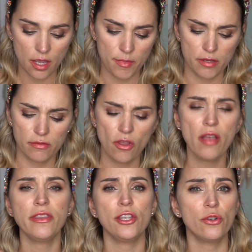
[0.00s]
I mean,
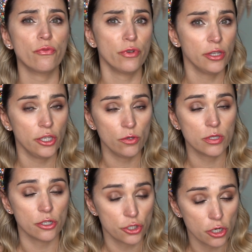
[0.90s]
not that you're really
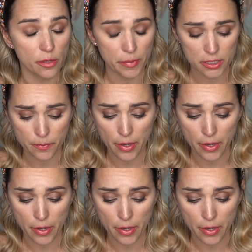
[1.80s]
using Sharpies,